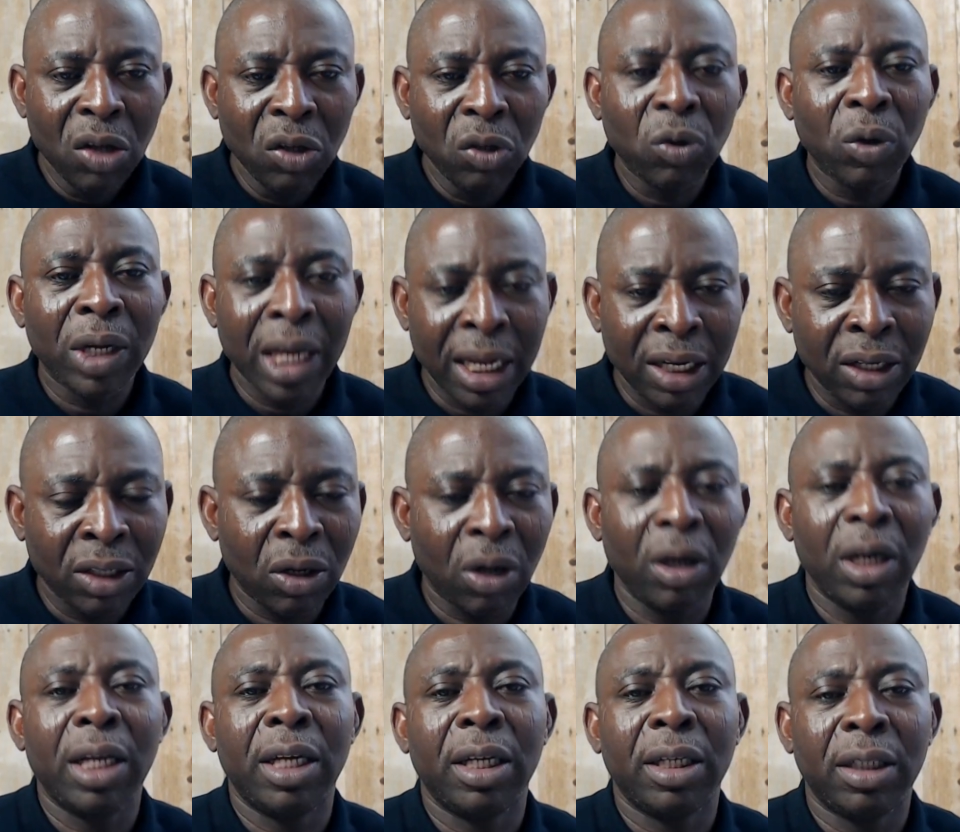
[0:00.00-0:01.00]
You gain
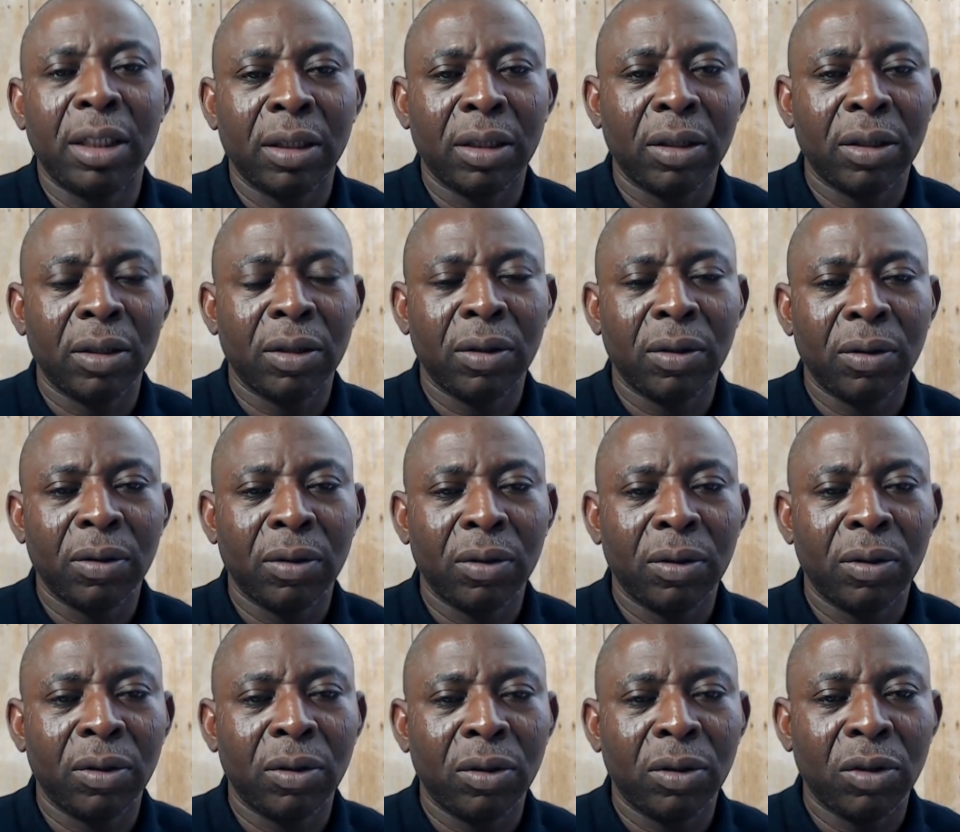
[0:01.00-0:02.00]
knowledge
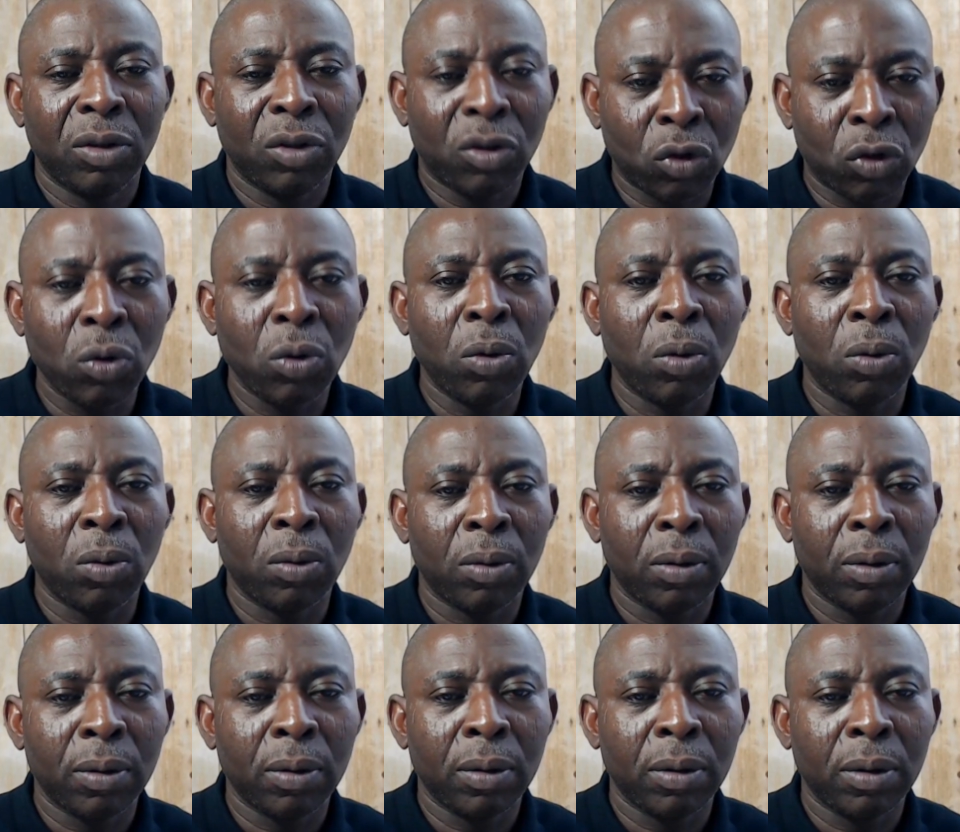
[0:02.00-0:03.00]
through
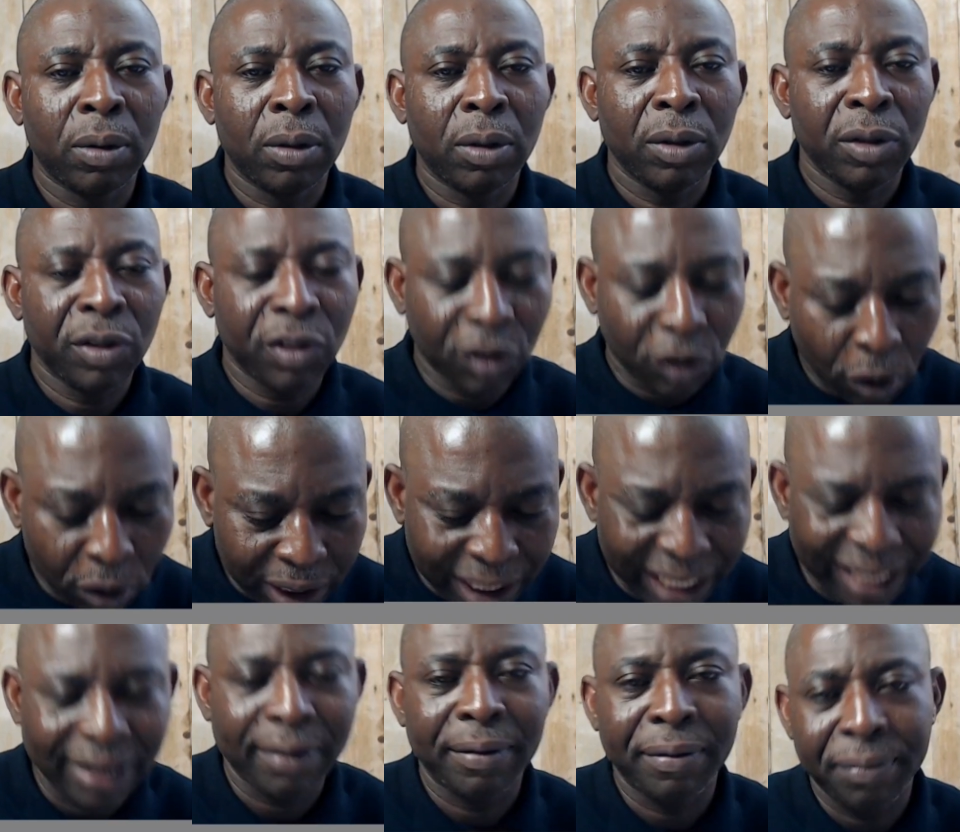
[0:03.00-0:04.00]

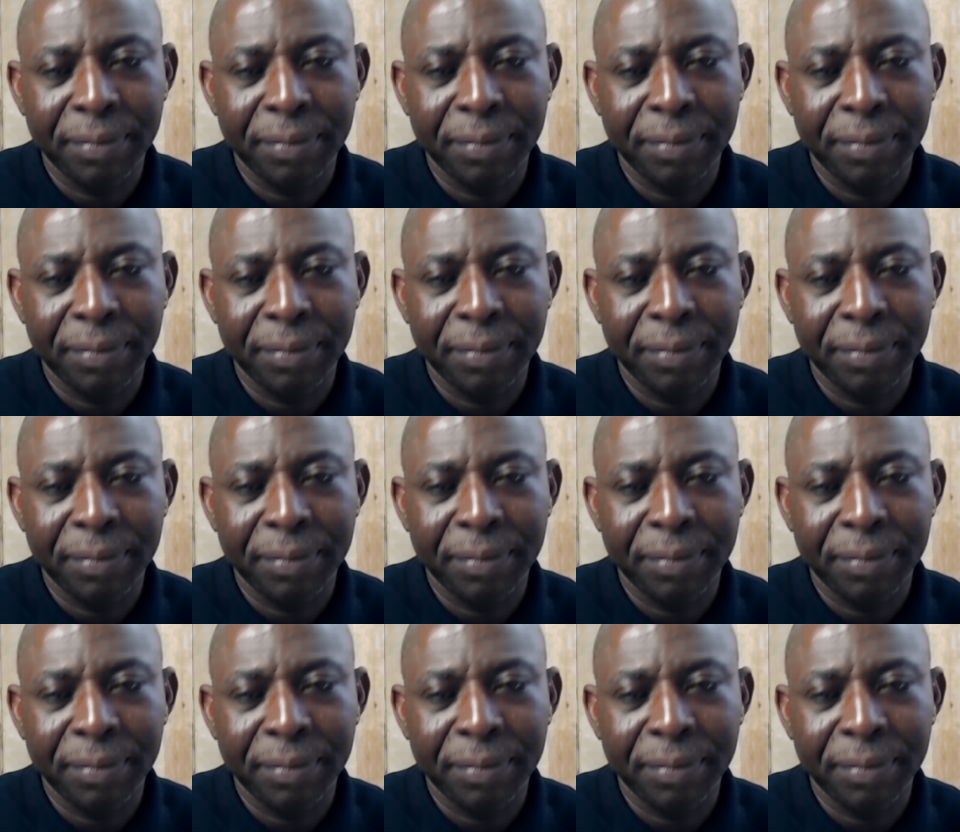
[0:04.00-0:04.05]
study.